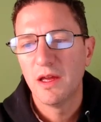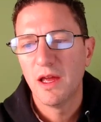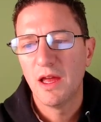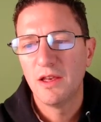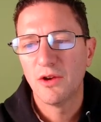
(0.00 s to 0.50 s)

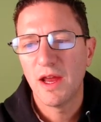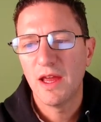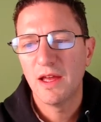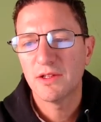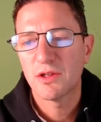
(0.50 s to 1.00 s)
and your
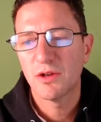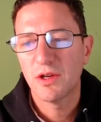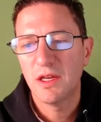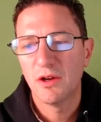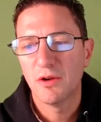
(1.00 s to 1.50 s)
answer
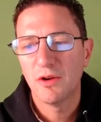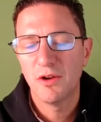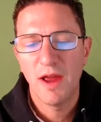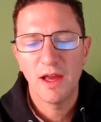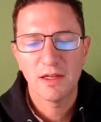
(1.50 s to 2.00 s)
here, your
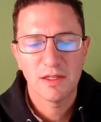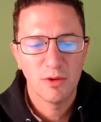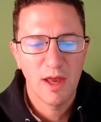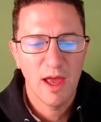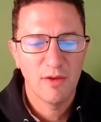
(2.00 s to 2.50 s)
X
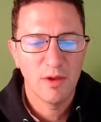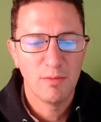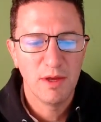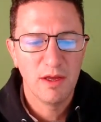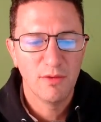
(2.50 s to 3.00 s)
would have to
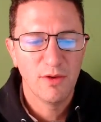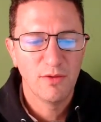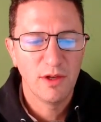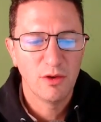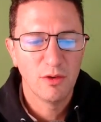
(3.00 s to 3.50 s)
be
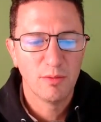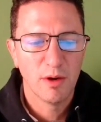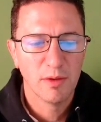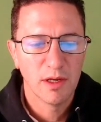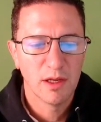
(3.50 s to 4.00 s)
52.
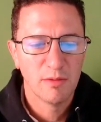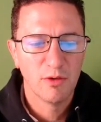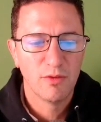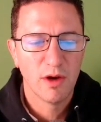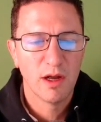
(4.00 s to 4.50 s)
Bubble it in,
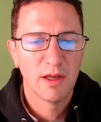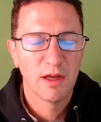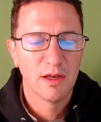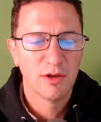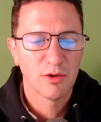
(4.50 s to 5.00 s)
move on,
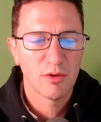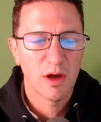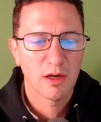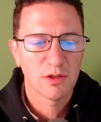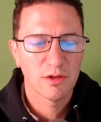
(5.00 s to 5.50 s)
and you're a
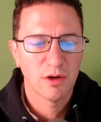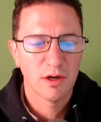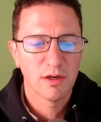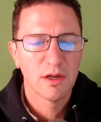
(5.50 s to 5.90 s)
rock star.